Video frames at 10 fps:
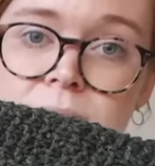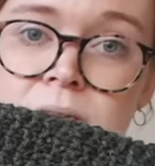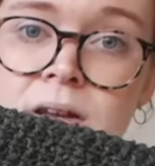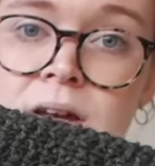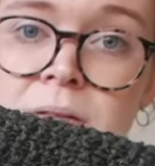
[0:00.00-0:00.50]

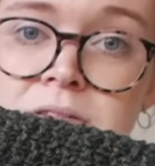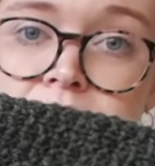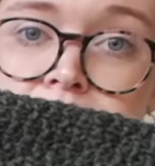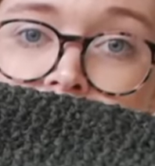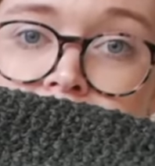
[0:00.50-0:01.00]
now there's
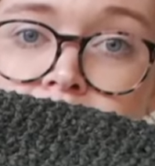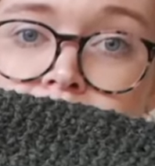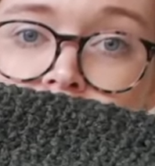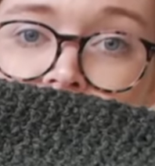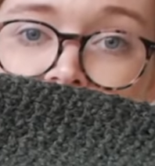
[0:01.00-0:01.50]
a bit
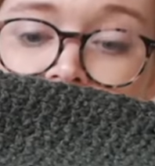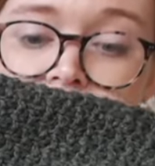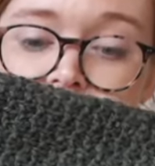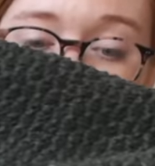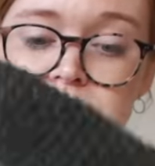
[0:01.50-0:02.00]
more of a
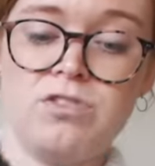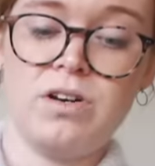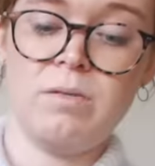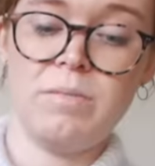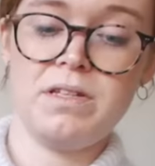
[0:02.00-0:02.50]
sleeve for him to
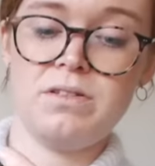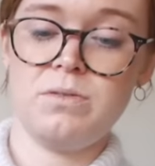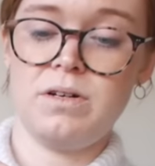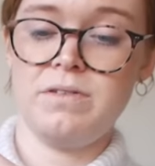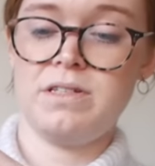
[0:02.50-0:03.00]
try on, but this is
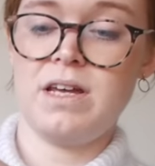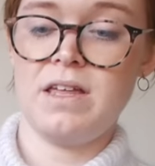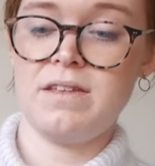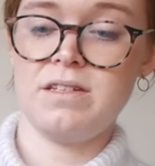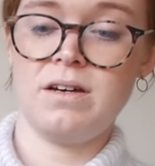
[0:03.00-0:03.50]
what I was
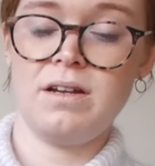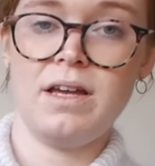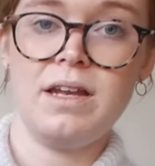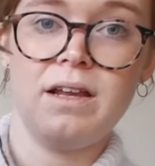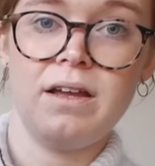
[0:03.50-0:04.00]
saying, there's
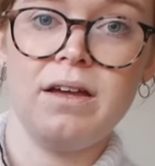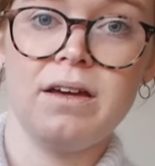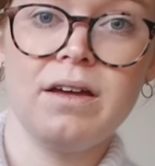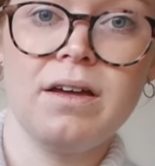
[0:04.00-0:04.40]
hardly any like